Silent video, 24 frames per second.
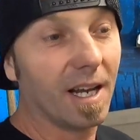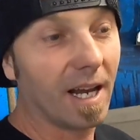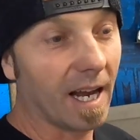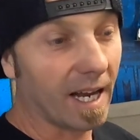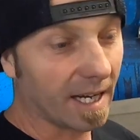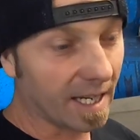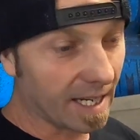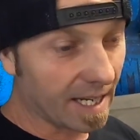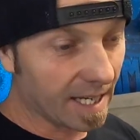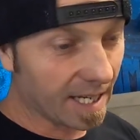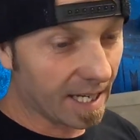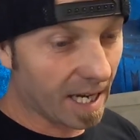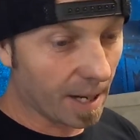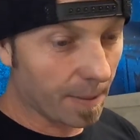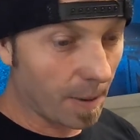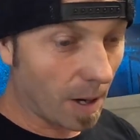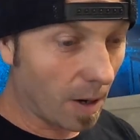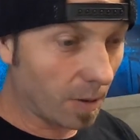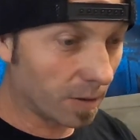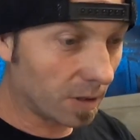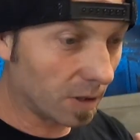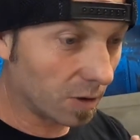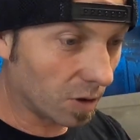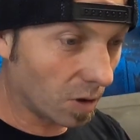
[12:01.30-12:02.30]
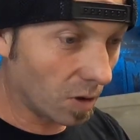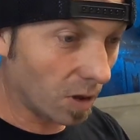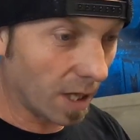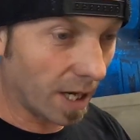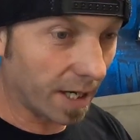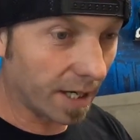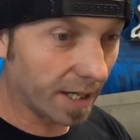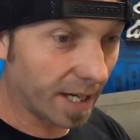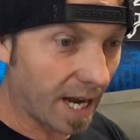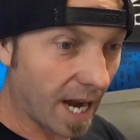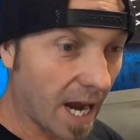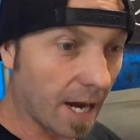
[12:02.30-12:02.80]
and he came out with his own
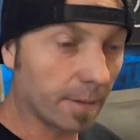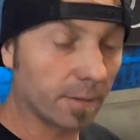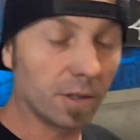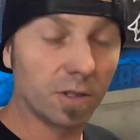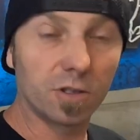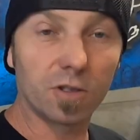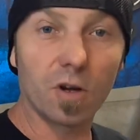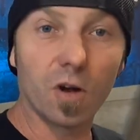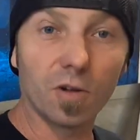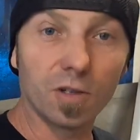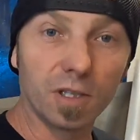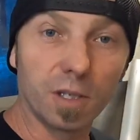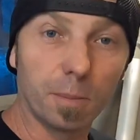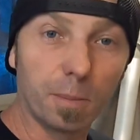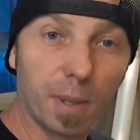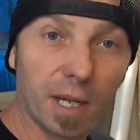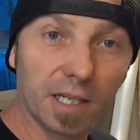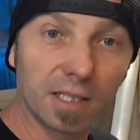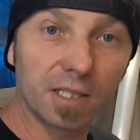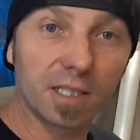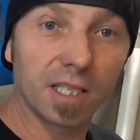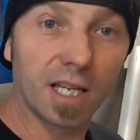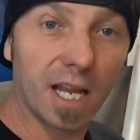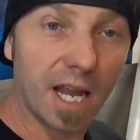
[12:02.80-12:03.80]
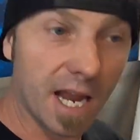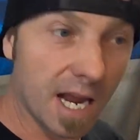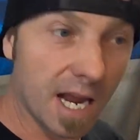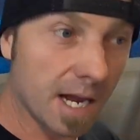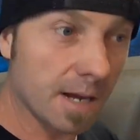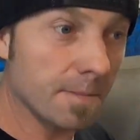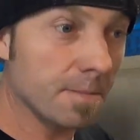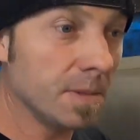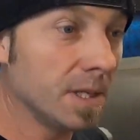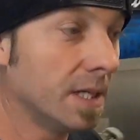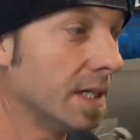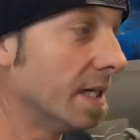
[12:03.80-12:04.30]
line of cams. It's called The Best
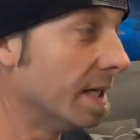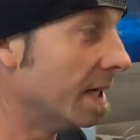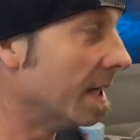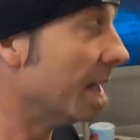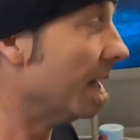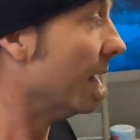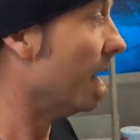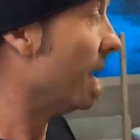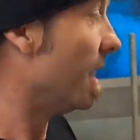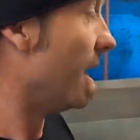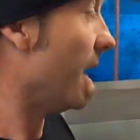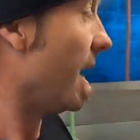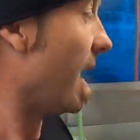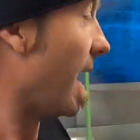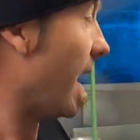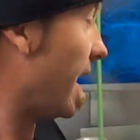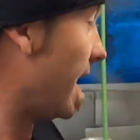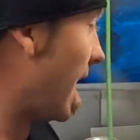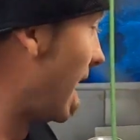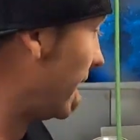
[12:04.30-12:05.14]
Cam. And